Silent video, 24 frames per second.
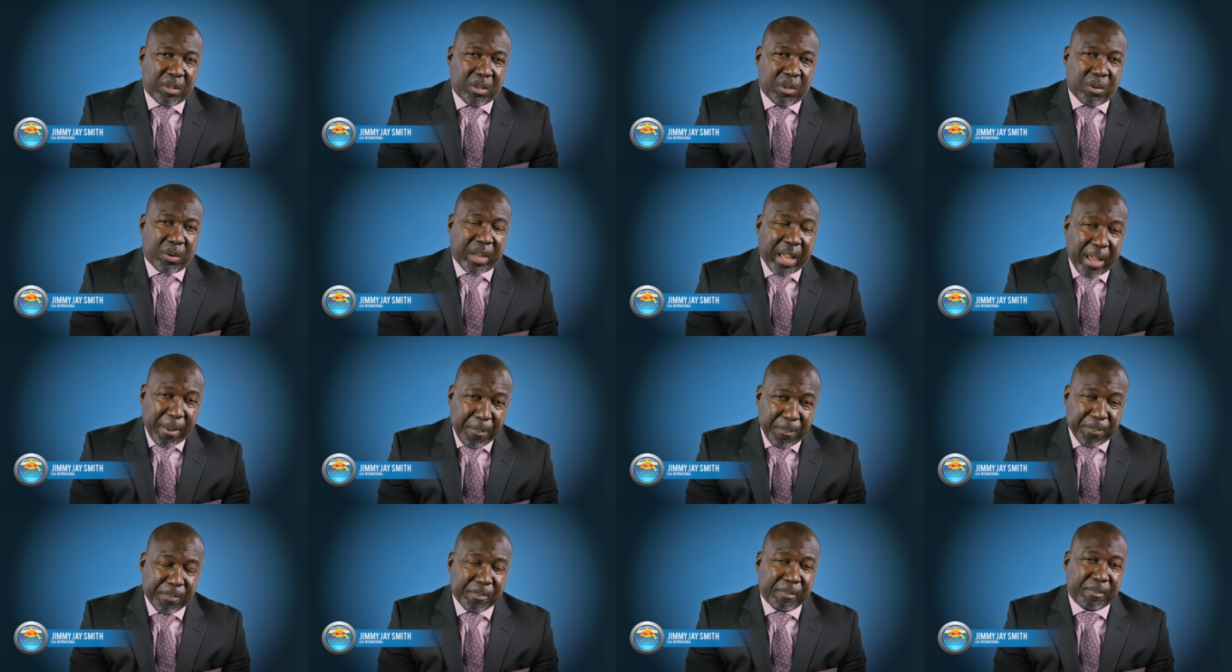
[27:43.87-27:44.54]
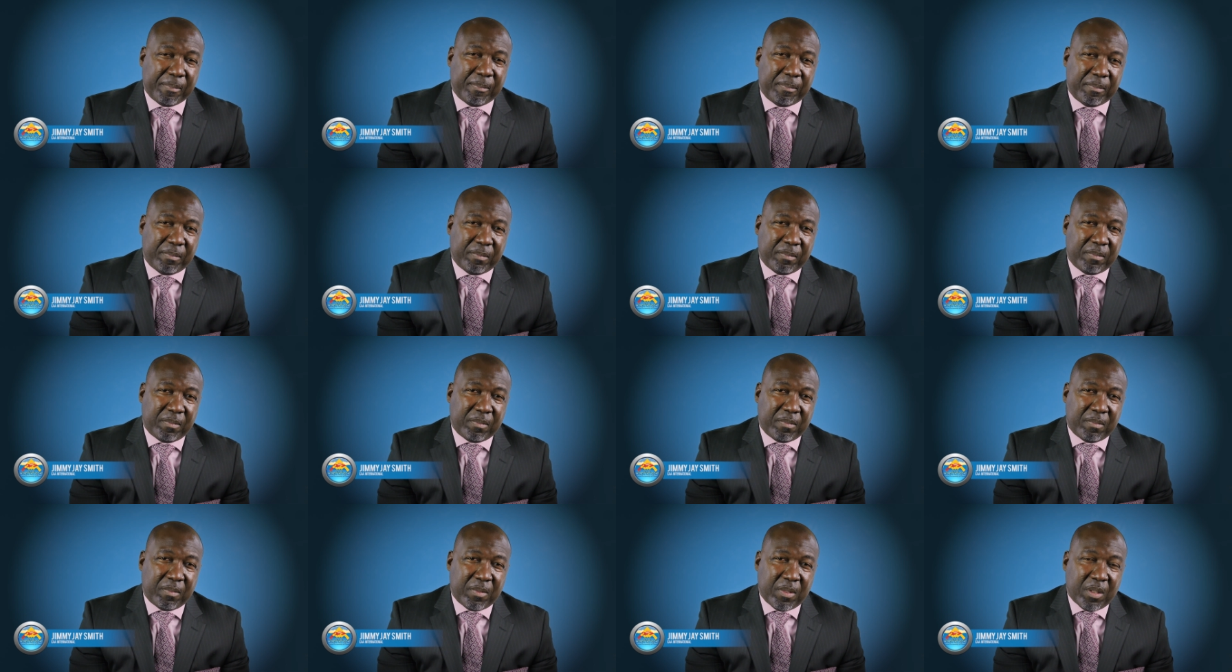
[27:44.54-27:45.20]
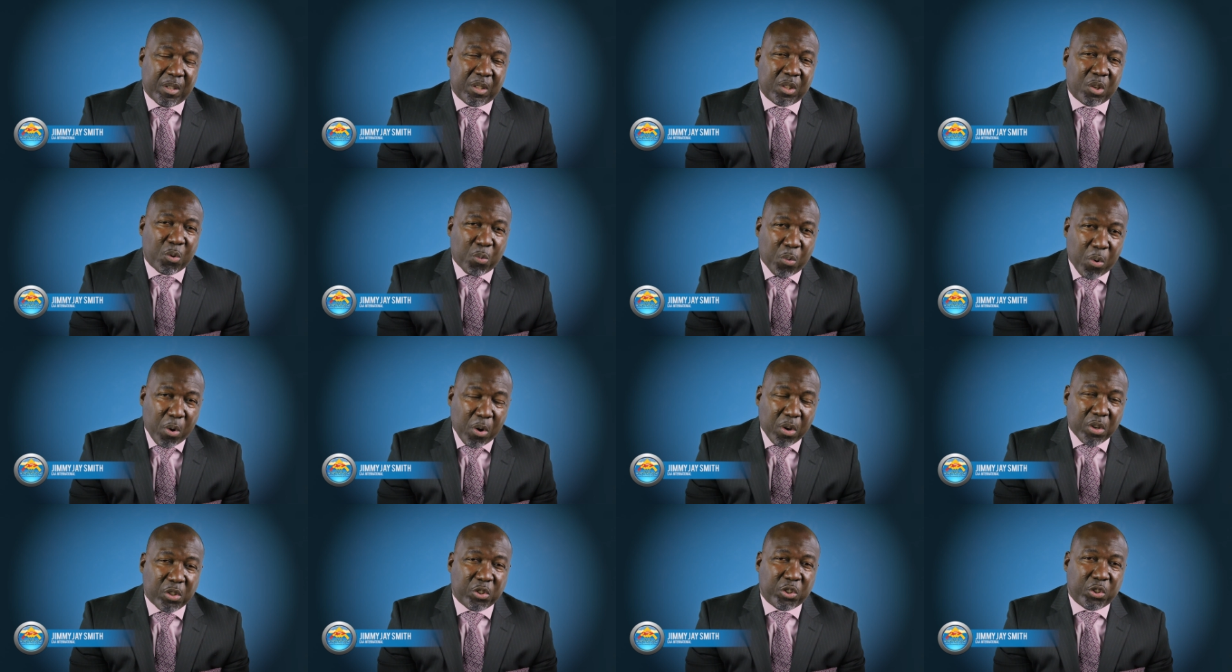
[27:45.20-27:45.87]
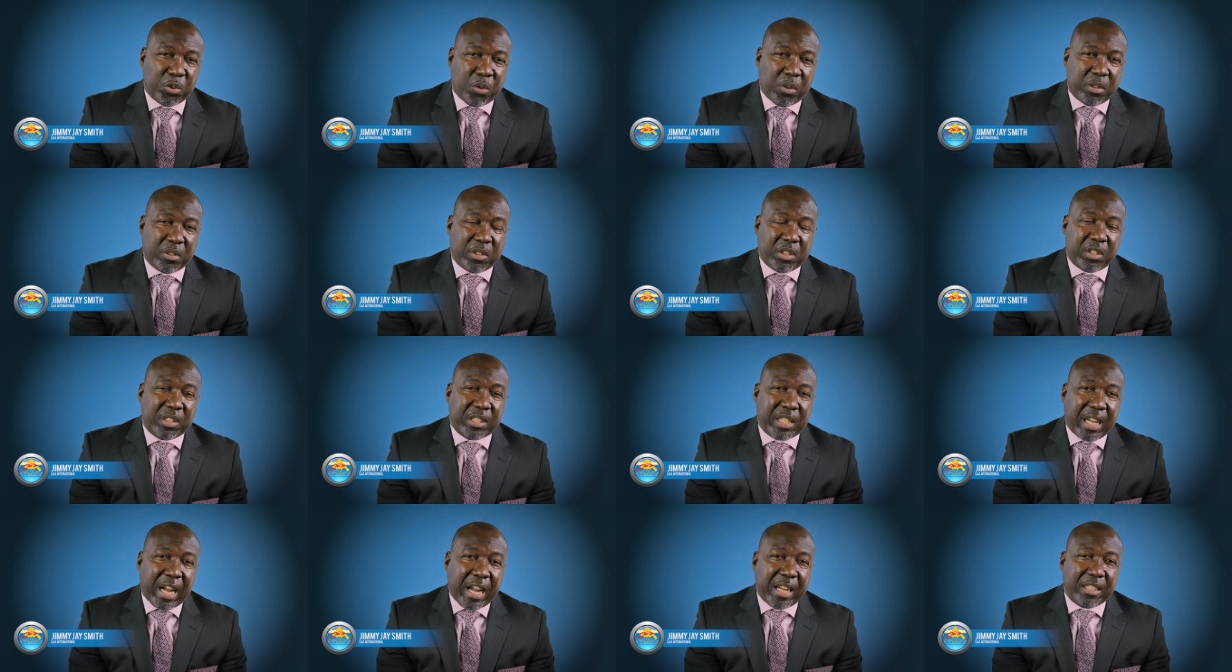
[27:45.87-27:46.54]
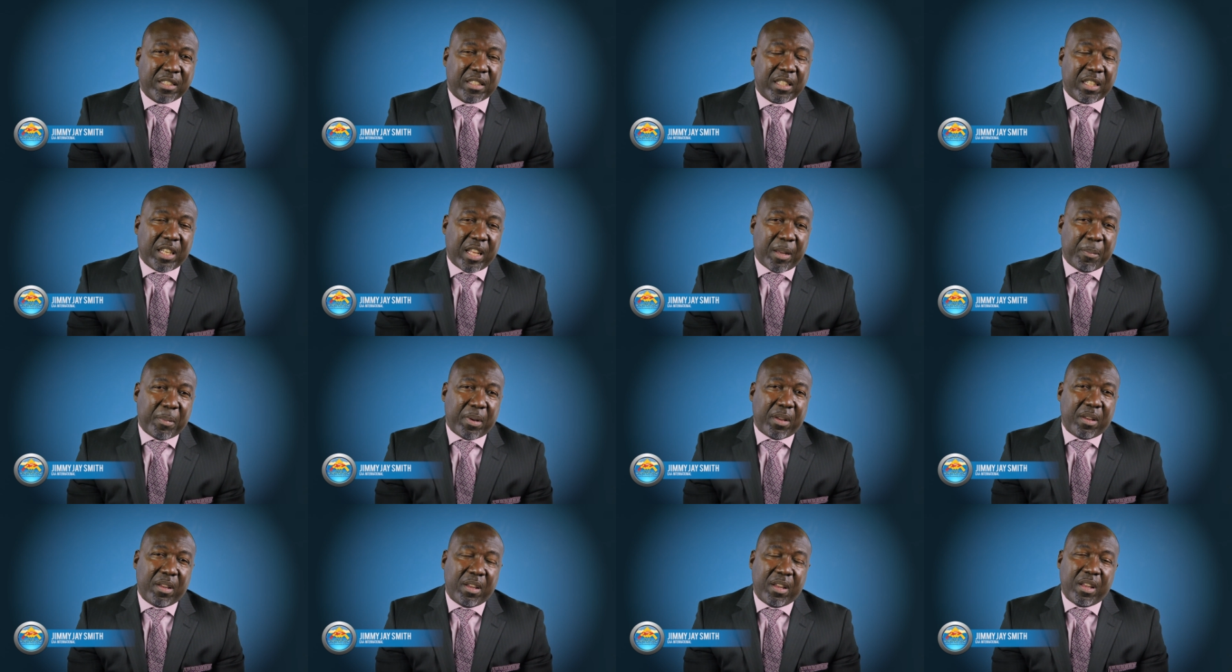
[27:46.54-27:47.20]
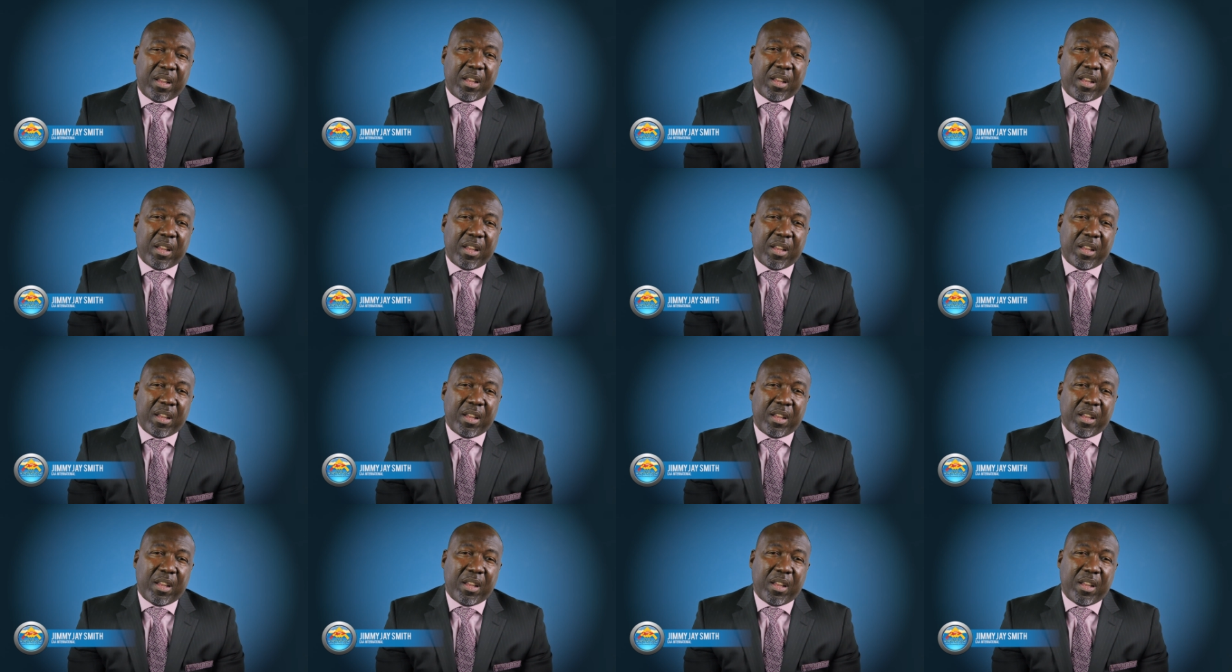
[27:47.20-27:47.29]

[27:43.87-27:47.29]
Okay? The world is yours. The sky is the limit.